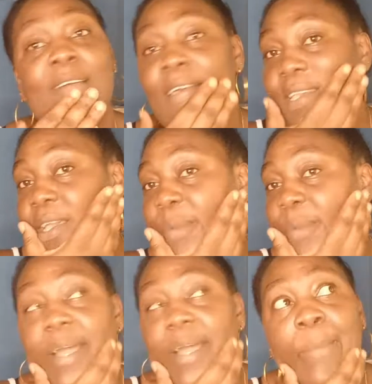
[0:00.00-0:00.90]
Yeah,
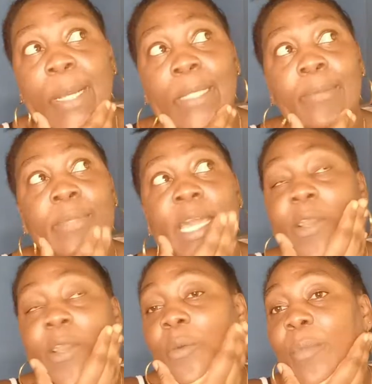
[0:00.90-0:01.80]
brother man, may I
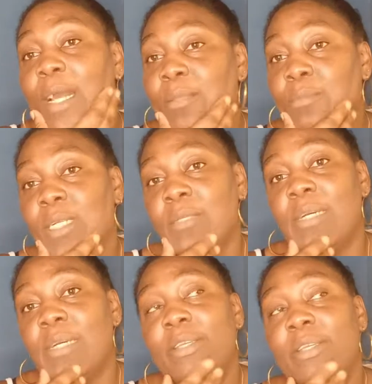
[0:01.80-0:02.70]
command man
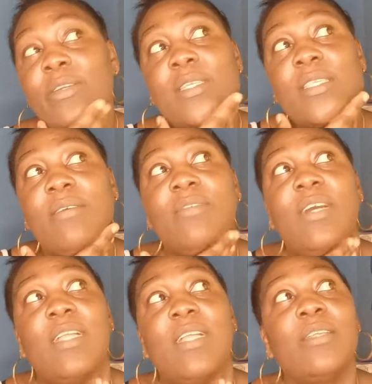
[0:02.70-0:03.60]
by the grace of
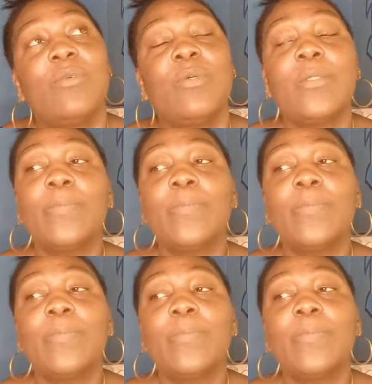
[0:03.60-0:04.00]
God, you know?